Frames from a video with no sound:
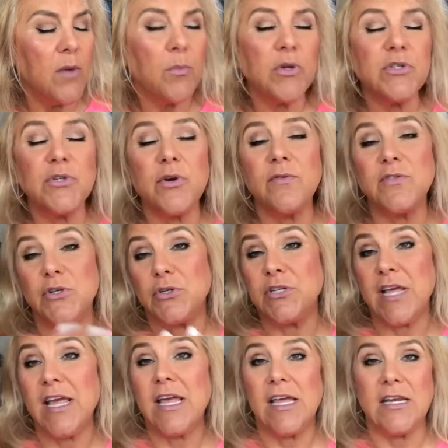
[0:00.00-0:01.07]
preserves your
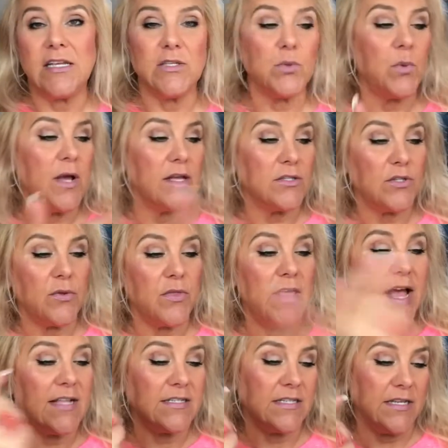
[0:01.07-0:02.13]
tan as well. So
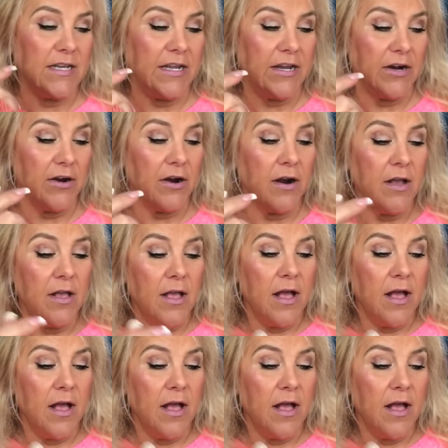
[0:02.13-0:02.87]
that's in here.